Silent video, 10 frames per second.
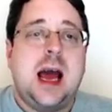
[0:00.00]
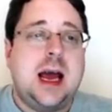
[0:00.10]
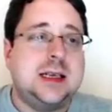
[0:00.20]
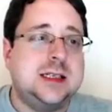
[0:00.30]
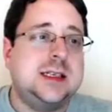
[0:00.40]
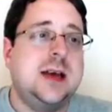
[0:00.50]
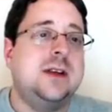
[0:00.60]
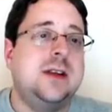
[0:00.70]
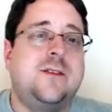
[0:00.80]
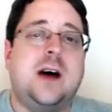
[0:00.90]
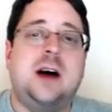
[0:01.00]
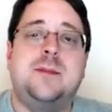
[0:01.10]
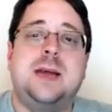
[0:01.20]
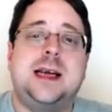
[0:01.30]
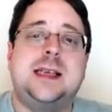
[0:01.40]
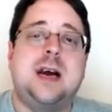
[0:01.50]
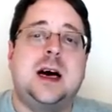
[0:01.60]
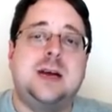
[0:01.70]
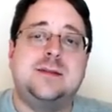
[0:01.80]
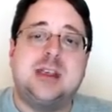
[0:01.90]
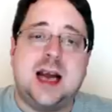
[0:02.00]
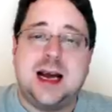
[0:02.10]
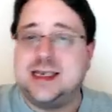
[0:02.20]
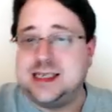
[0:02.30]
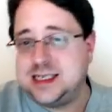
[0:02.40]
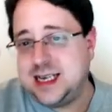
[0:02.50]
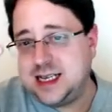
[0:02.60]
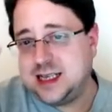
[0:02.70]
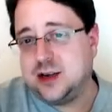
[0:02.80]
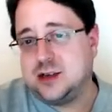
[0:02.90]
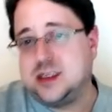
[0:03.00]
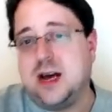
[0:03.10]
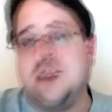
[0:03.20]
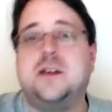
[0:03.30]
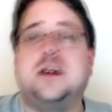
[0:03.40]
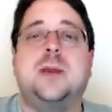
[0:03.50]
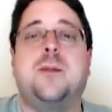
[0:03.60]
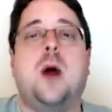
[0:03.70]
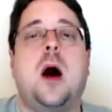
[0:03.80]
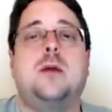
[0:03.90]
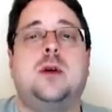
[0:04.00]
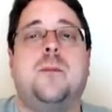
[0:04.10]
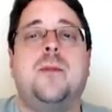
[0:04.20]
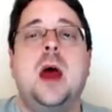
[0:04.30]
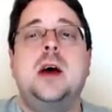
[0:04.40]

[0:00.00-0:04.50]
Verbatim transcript: and saving the file many times, and I can see that there's definitely a problem.